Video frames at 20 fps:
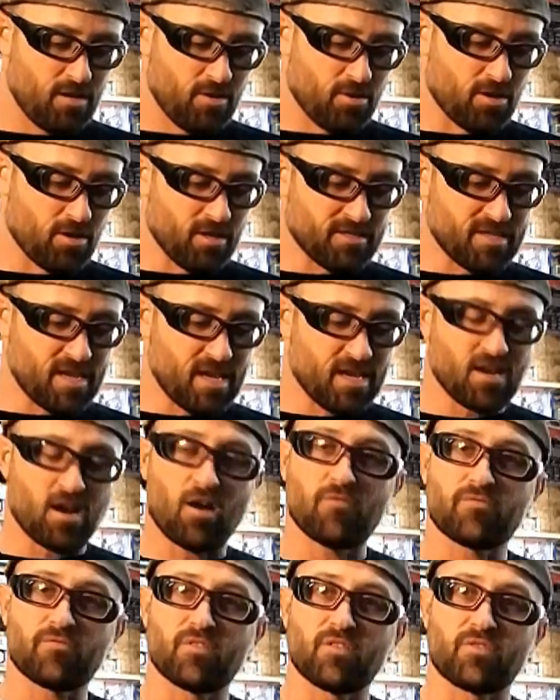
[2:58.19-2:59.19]
You're going to take
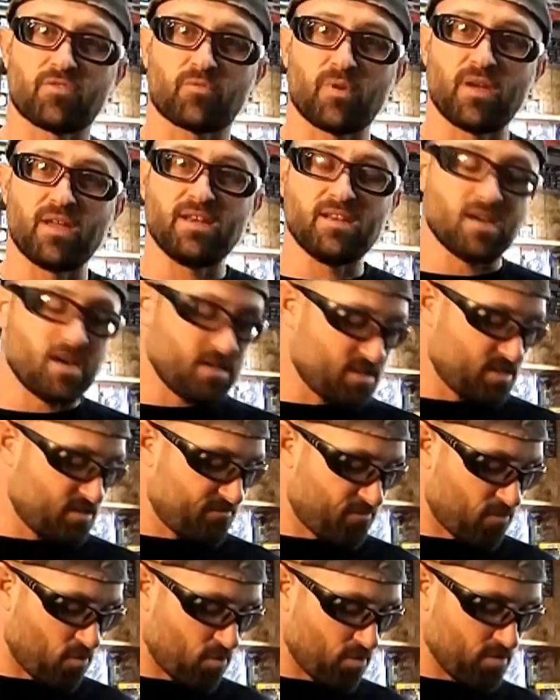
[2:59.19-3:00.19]
off the 3
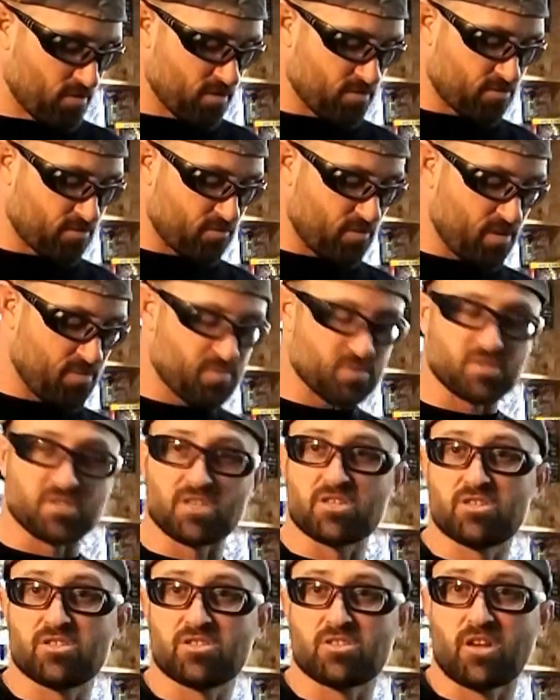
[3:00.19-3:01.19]
nuts for the 3
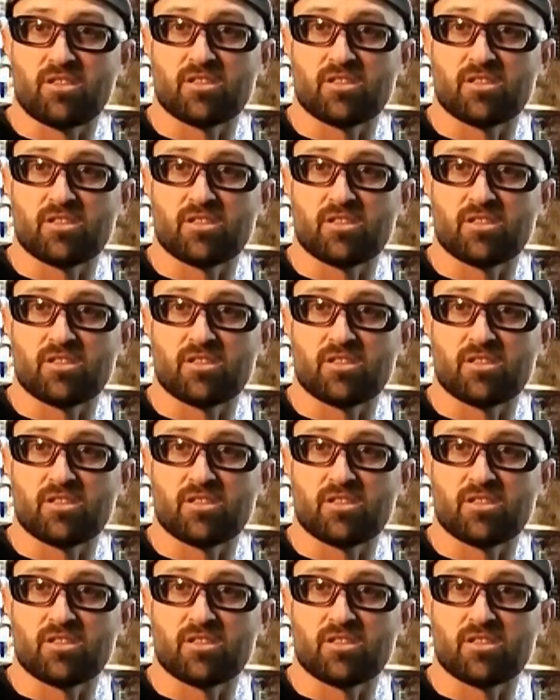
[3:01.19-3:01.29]
positions